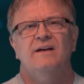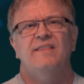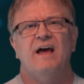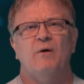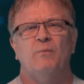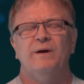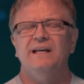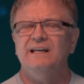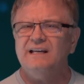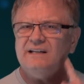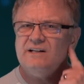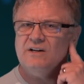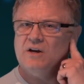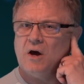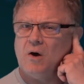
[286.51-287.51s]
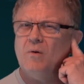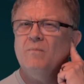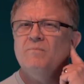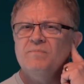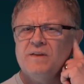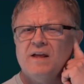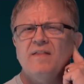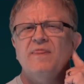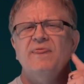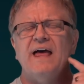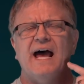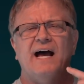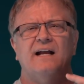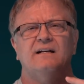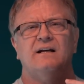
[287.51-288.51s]
That we need to know
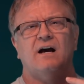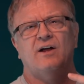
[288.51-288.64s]
that